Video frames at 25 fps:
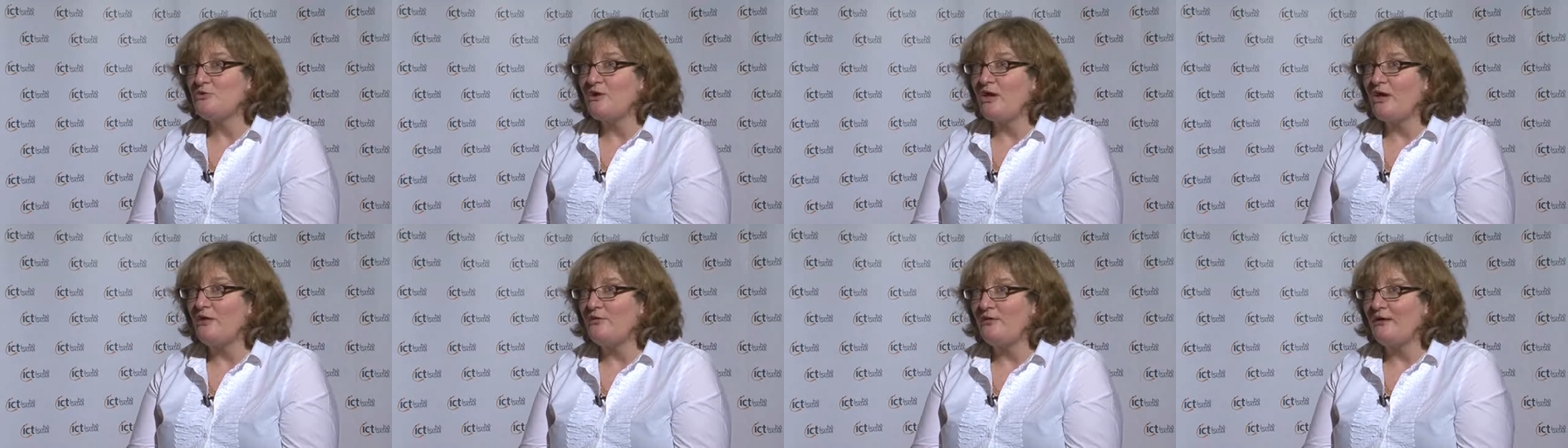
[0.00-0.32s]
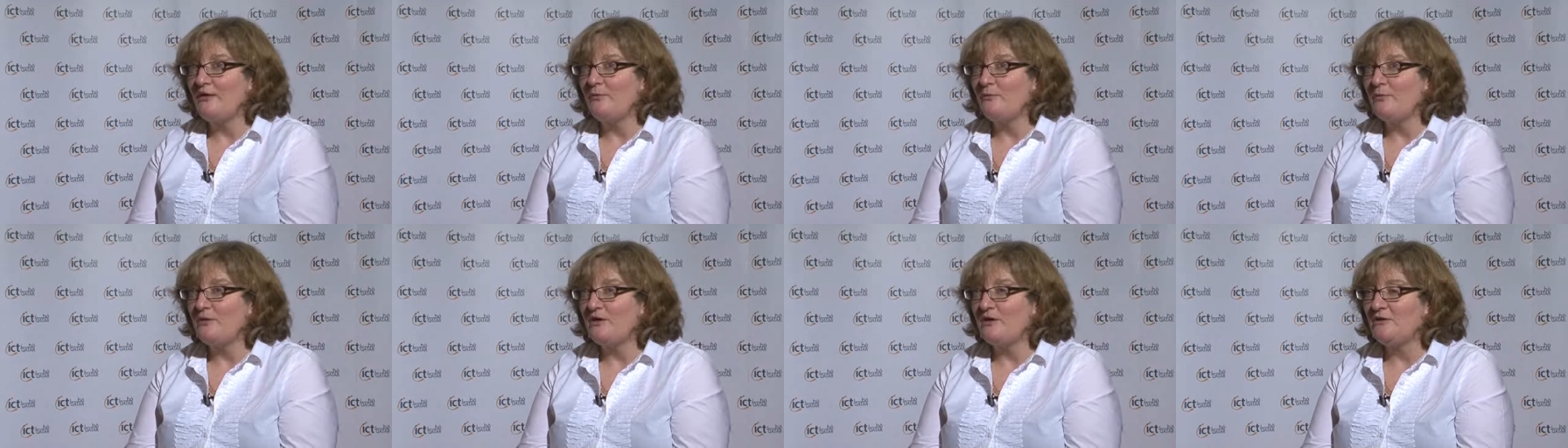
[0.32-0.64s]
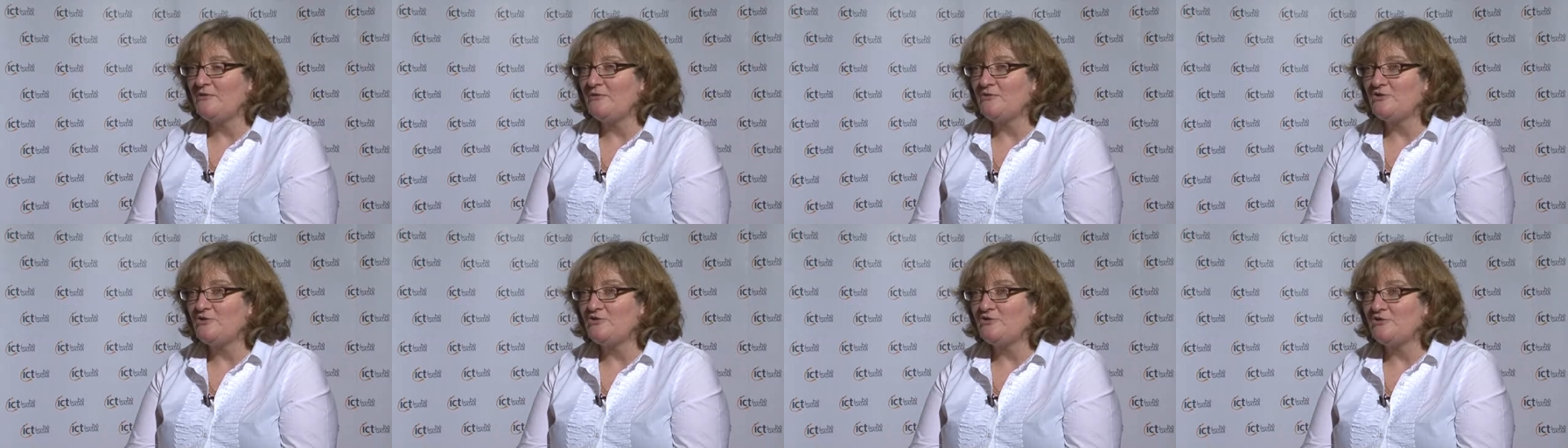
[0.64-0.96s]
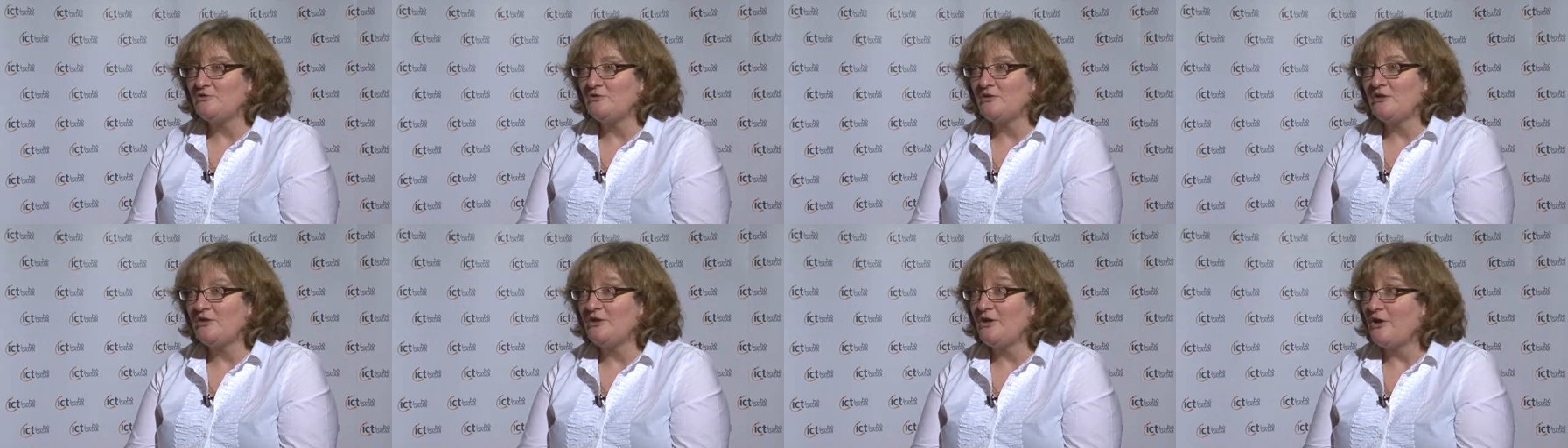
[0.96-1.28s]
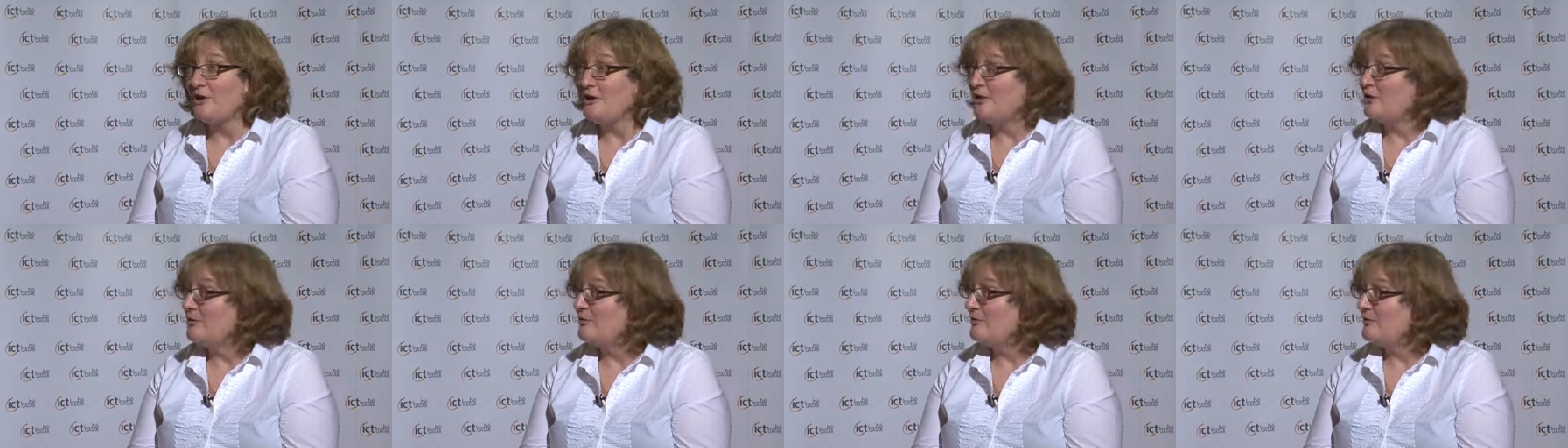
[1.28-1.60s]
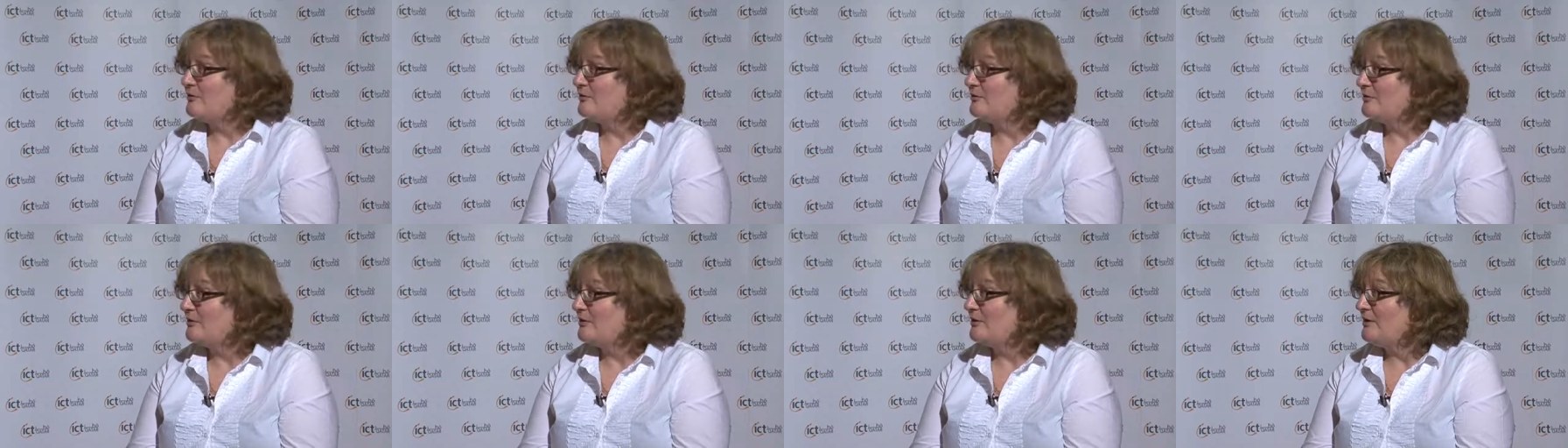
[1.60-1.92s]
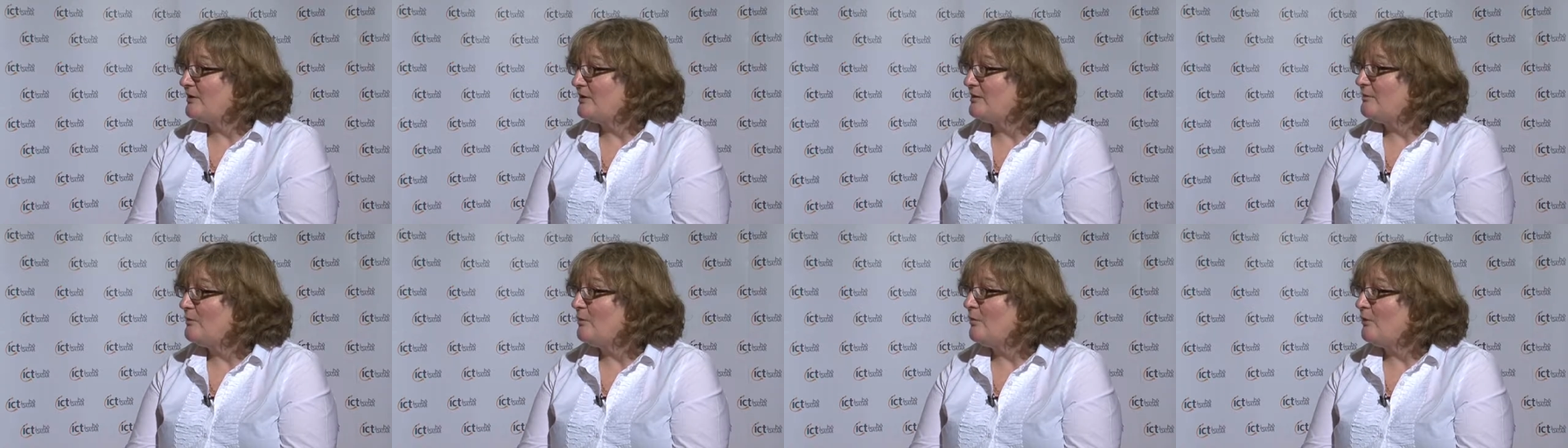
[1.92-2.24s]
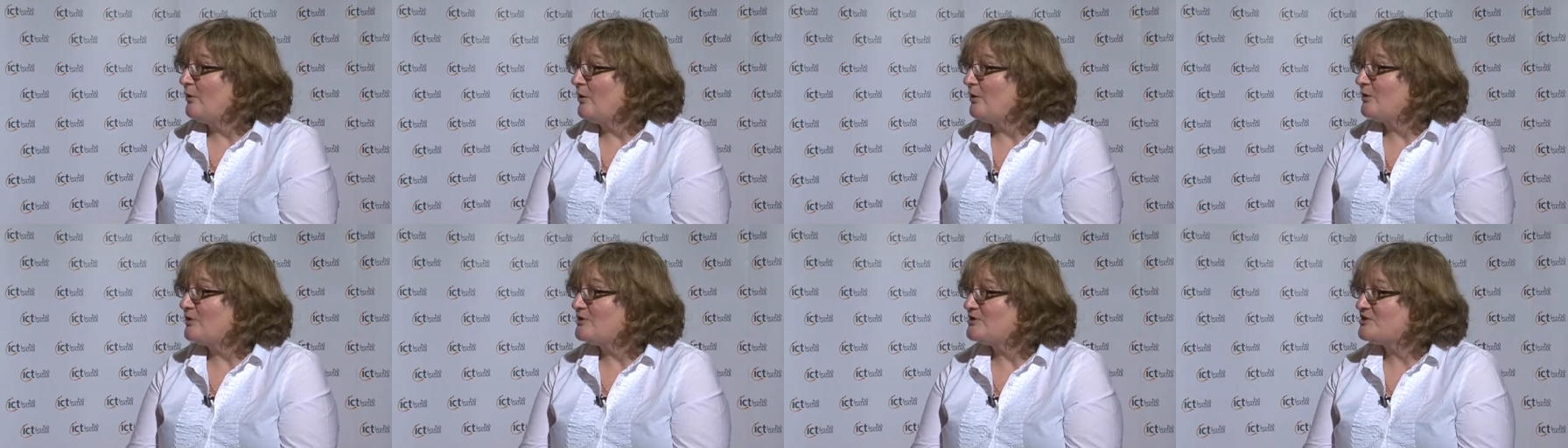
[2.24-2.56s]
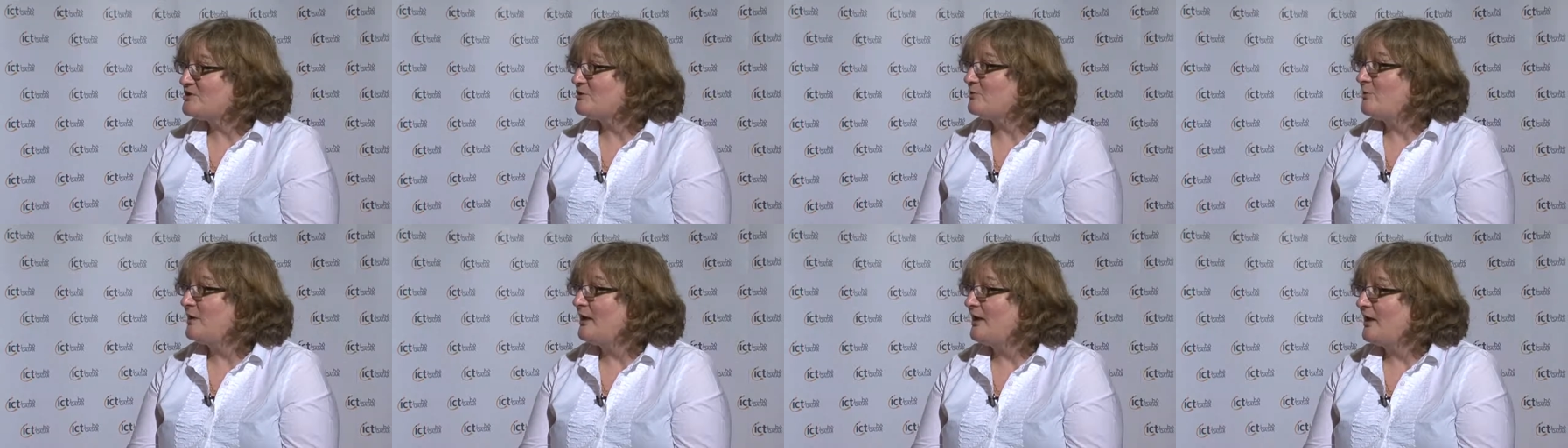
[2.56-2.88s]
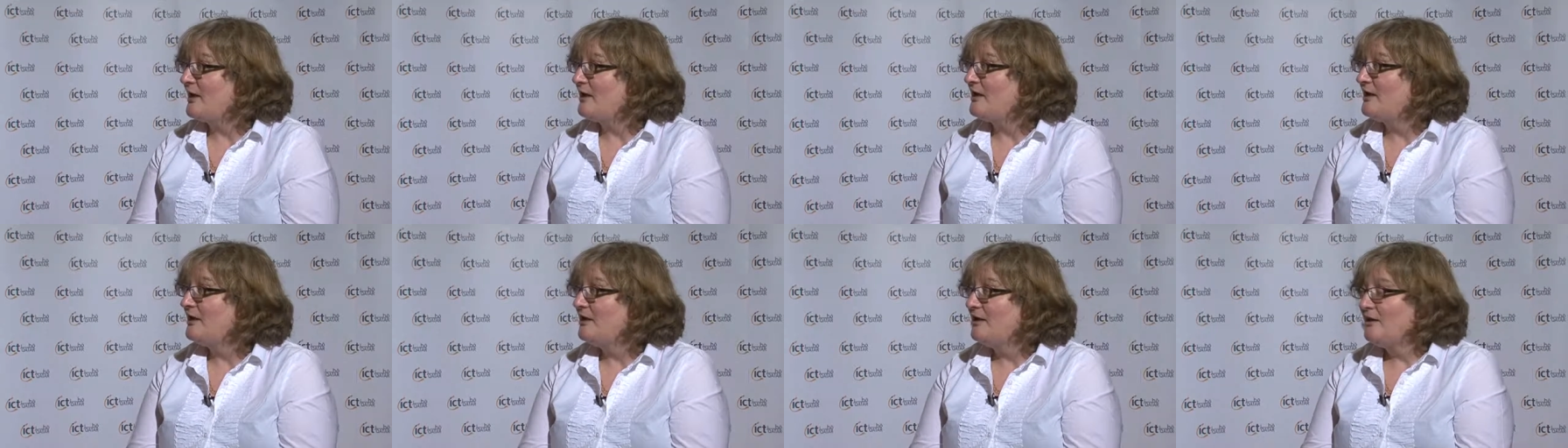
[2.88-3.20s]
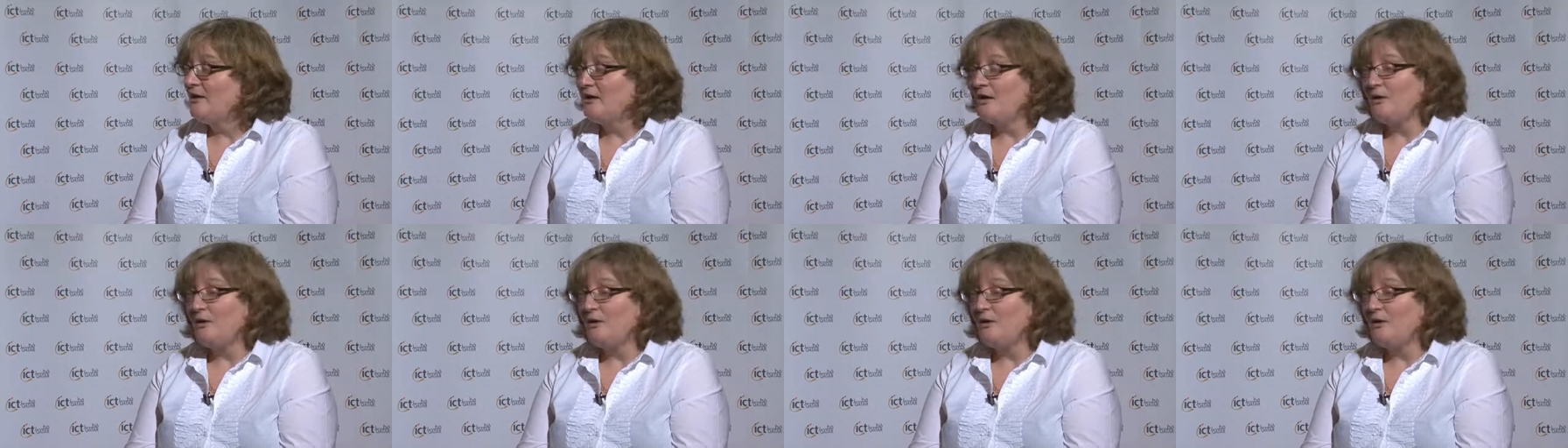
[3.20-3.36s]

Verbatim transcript: that that we can truly know in a more honest way